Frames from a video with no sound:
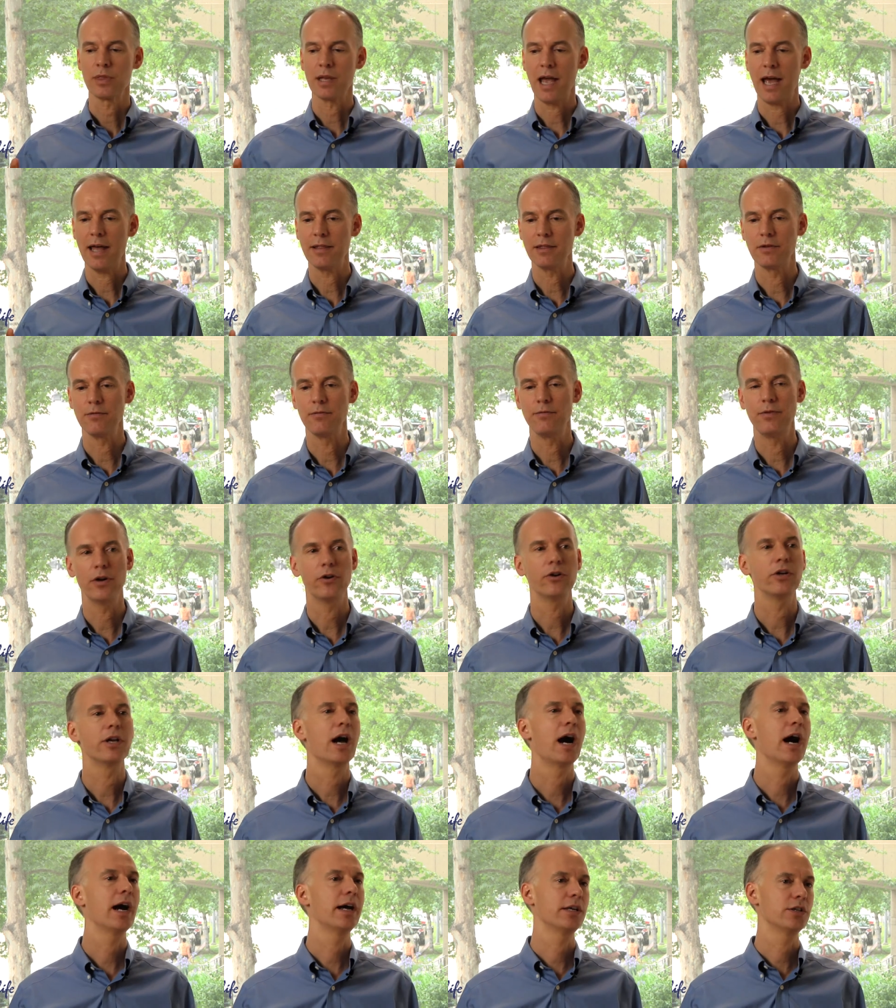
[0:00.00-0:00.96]
at the
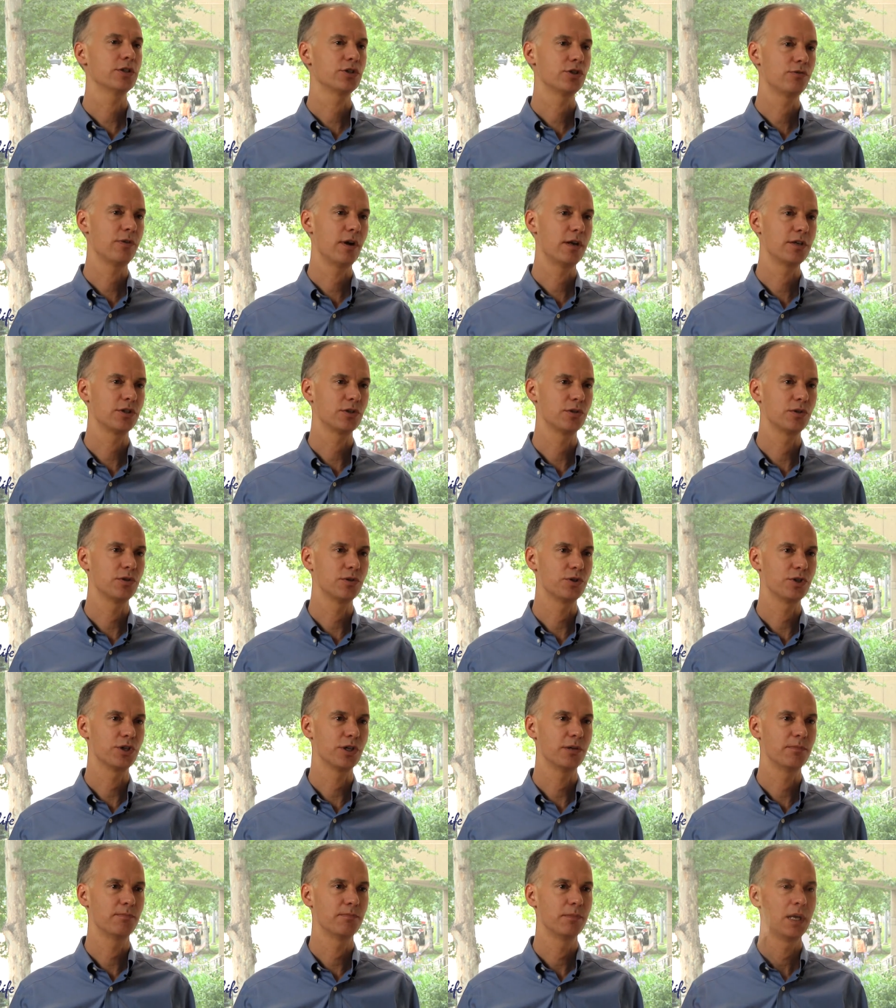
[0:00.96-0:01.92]
very highest
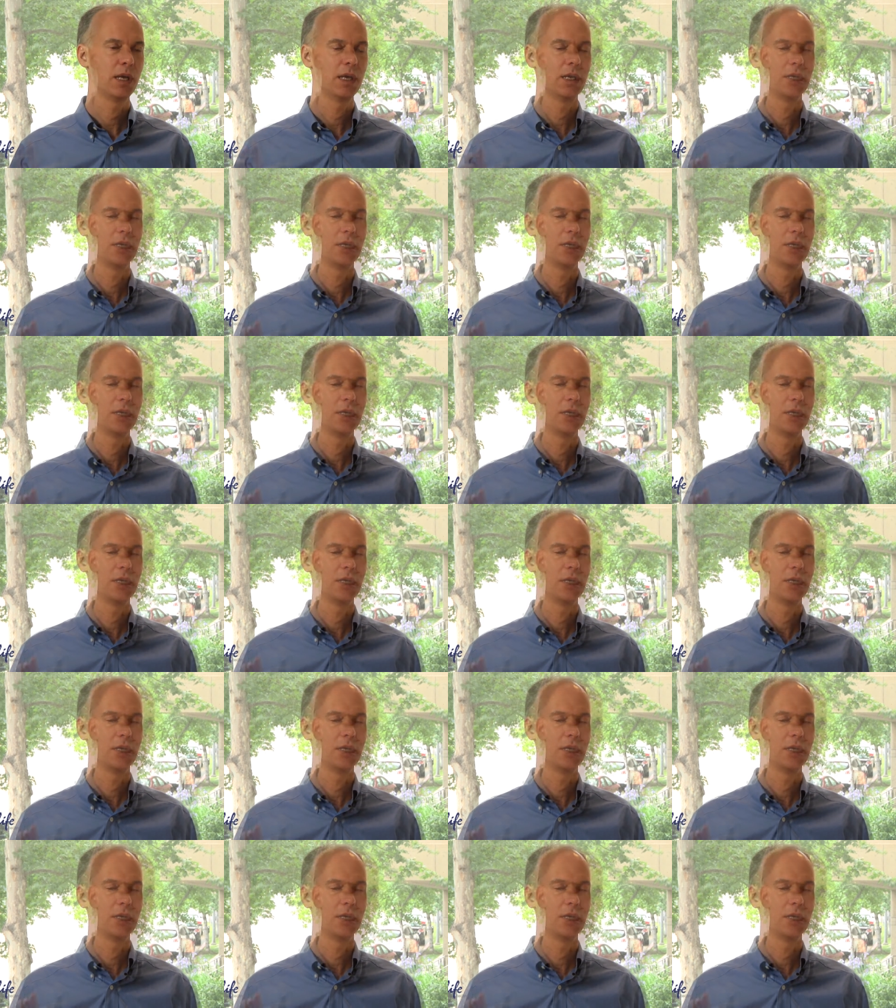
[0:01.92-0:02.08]
resolution.